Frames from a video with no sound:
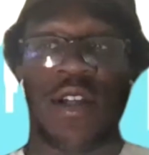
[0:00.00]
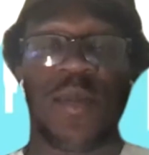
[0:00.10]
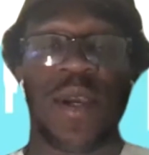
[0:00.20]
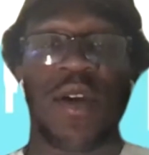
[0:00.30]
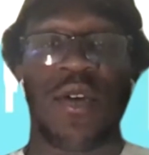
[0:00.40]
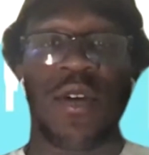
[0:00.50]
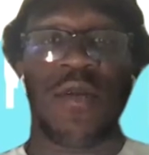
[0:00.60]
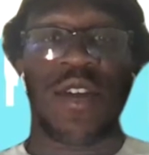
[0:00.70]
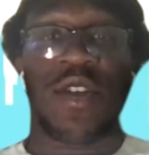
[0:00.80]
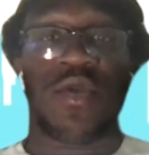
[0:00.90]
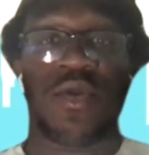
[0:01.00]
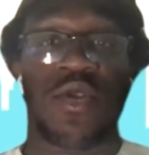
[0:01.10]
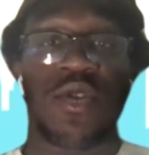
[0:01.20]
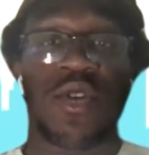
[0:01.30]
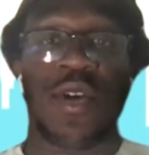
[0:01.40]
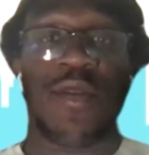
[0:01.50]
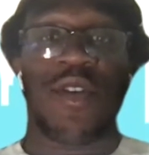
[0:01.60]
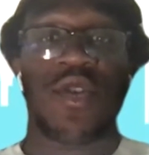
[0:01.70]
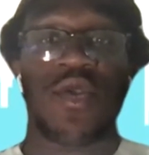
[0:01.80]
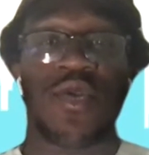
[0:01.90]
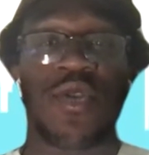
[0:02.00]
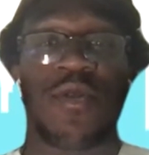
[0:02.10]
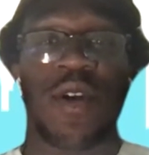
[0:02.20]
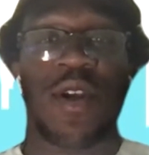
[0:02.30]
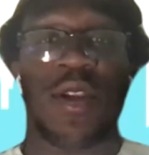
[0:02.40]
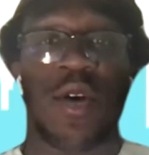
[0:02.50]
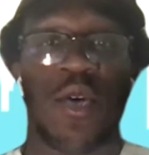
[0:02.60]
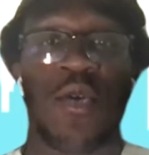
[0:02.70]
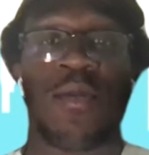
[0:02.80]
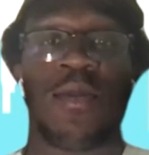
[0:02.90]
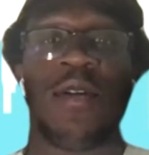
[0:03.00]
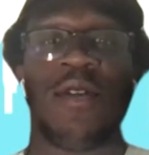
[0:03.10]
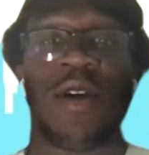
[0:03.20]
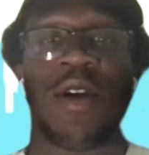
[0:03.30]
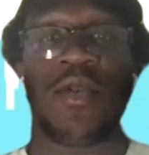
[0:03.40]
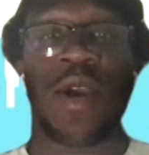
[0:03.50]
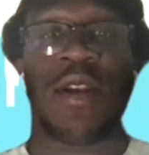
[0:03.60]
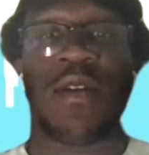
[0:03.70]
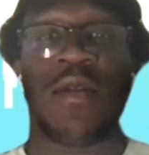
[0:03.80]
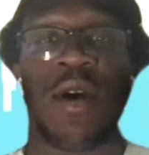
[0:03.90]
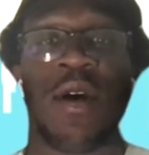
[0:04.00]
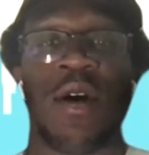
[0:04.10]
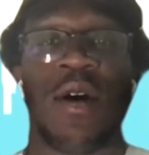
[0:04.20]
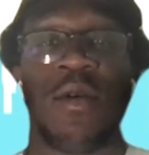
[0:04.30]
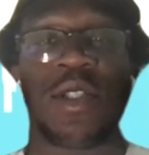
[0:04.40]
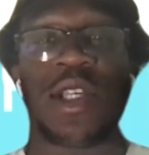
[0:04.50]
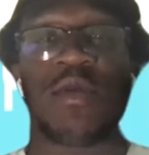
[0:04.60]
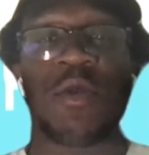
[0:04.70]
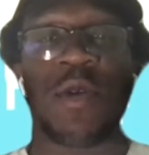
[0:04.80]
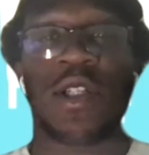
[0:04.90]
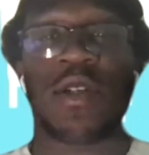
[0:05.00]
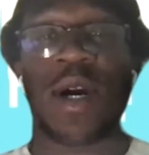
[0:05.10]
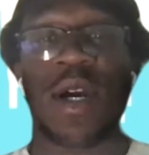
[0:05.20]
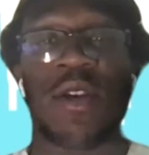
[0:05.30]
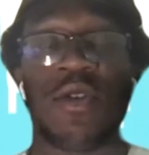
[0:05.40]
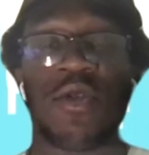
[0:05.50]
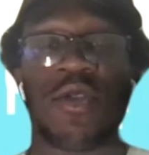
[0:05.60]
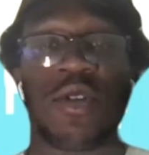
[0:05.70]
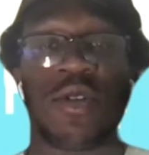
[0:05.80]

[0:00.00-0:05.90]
Speaking on your visuals, your visuals are very dope. They're very creative. What's the inspiration behind those?